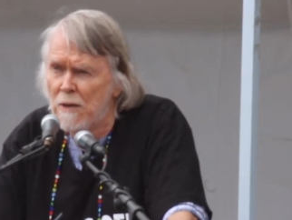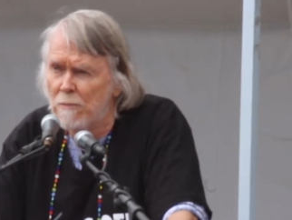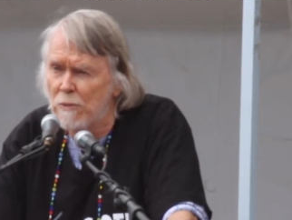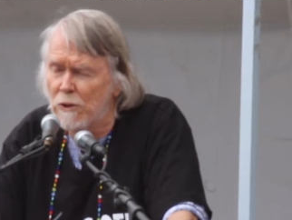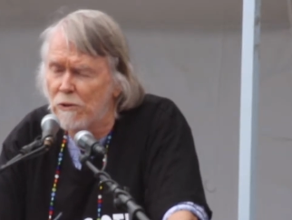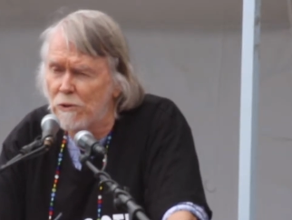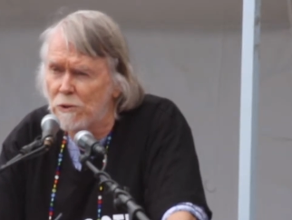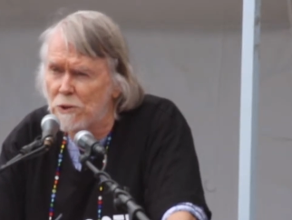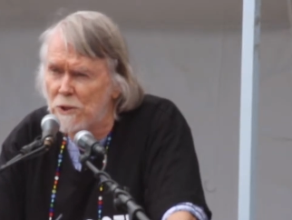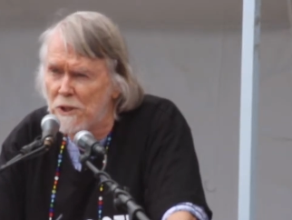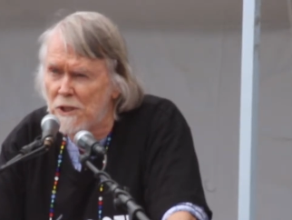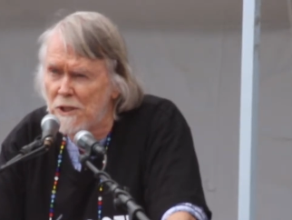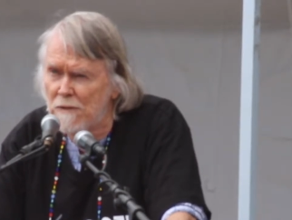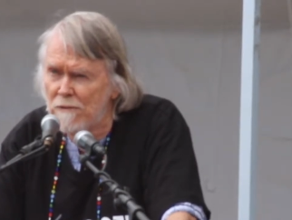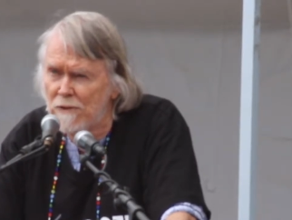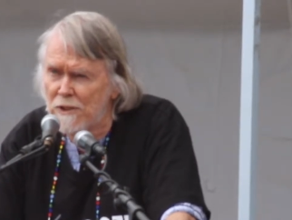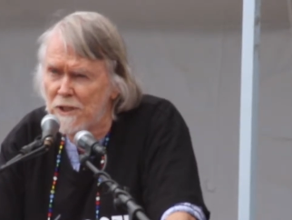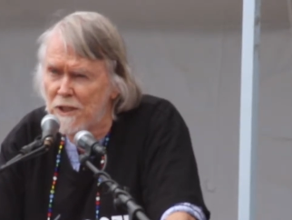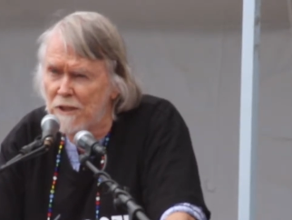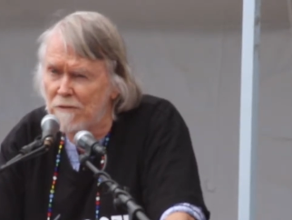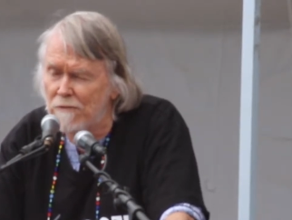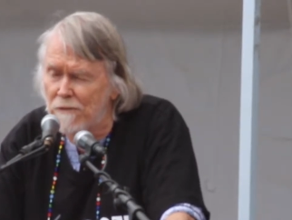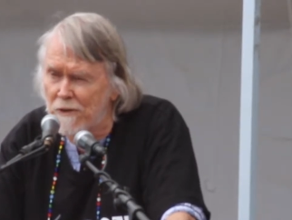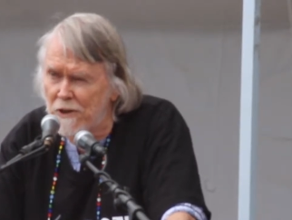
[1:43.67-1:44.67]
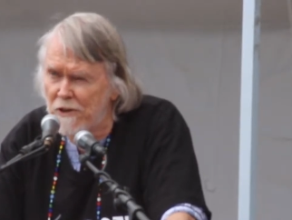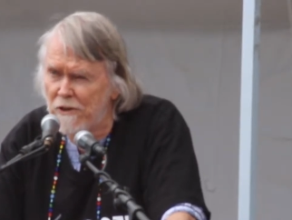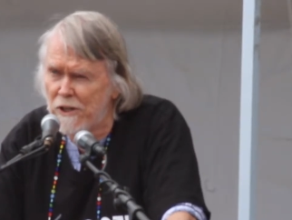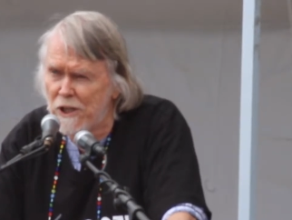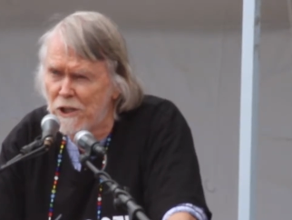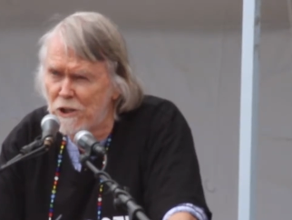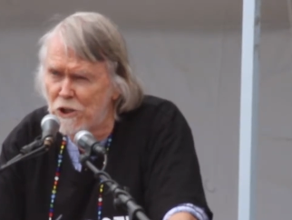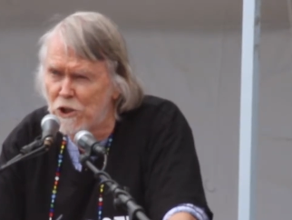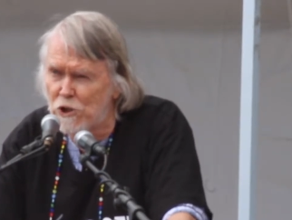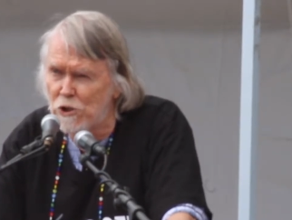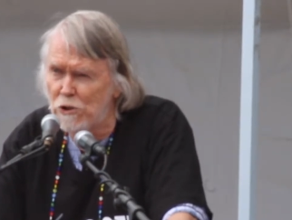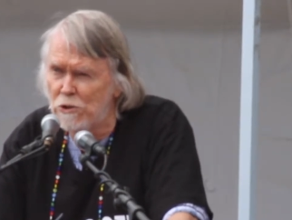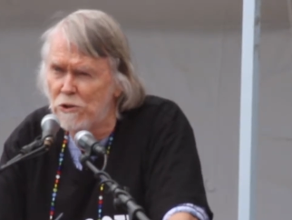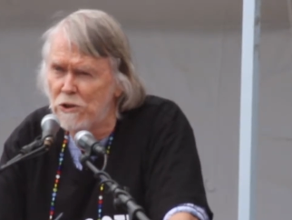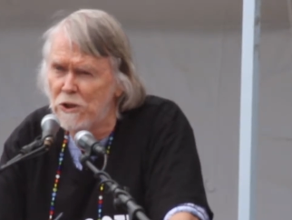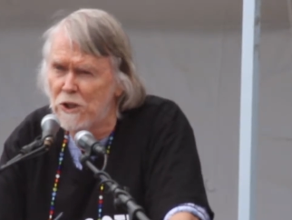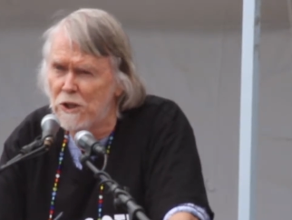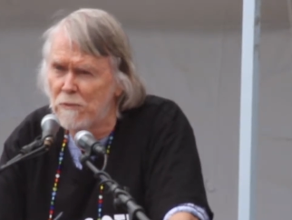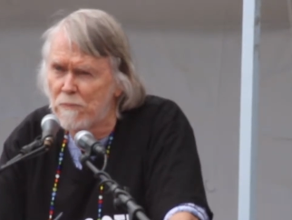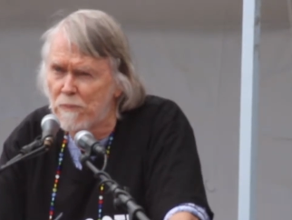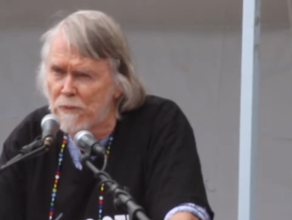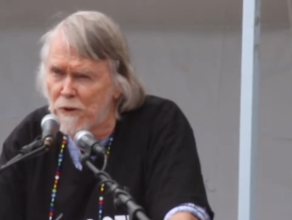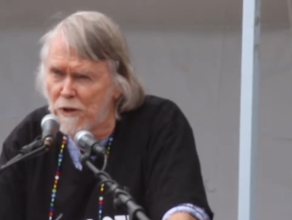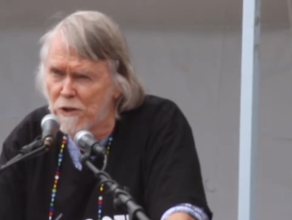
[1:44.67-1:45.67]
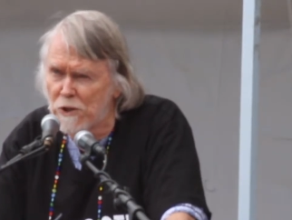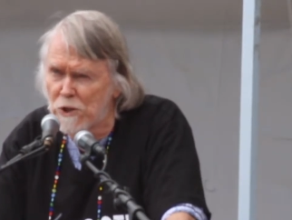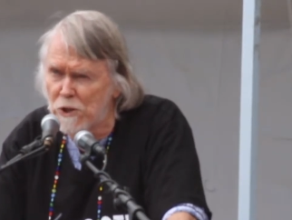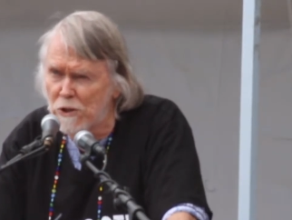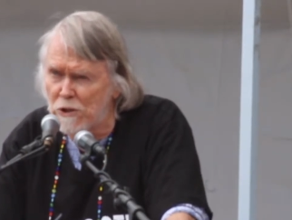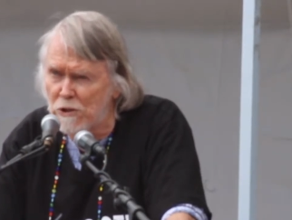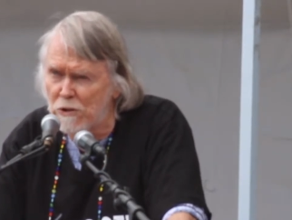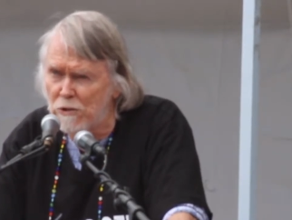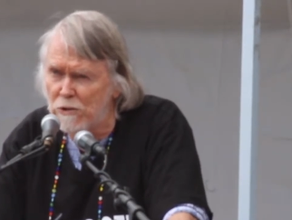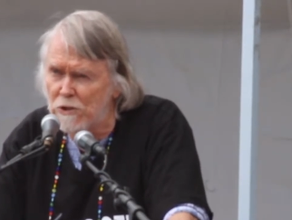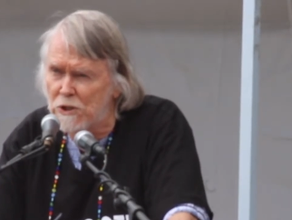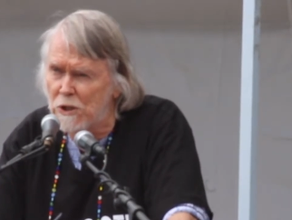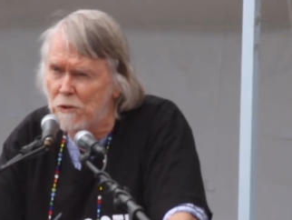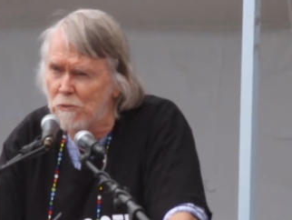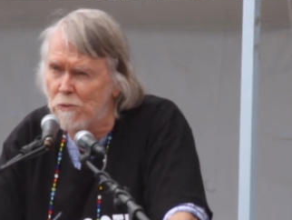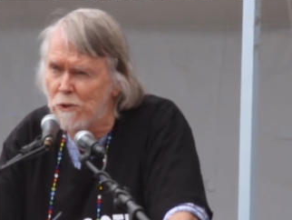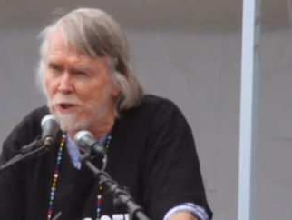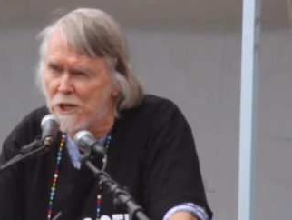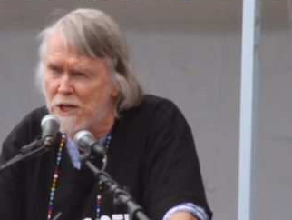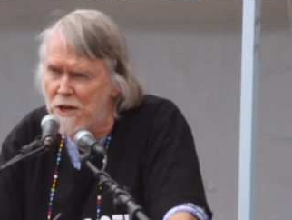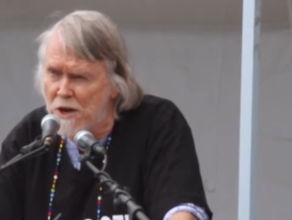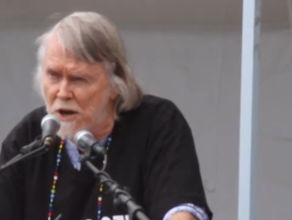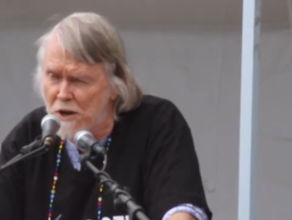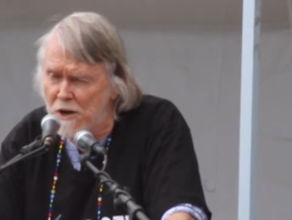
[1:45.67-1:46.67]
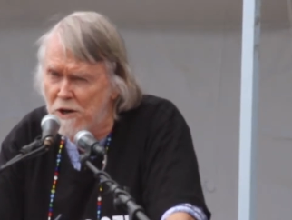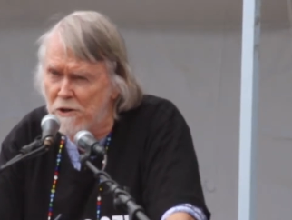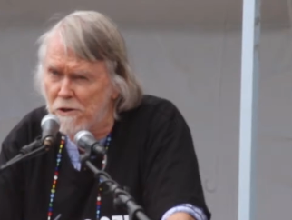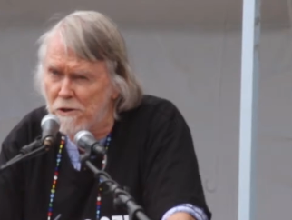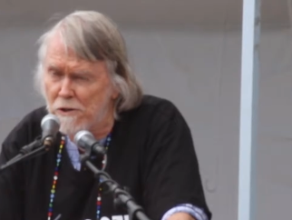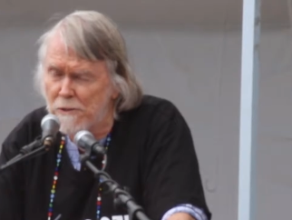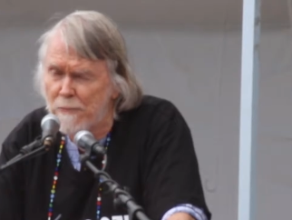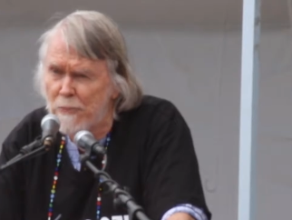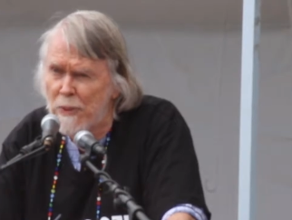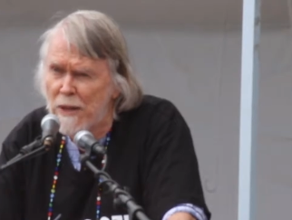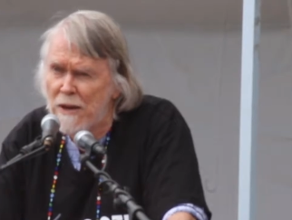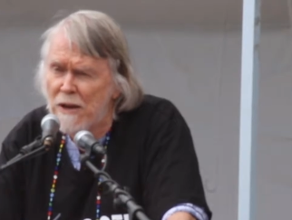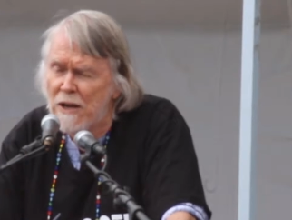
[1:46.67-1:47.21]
because even a very junior prosecutor would know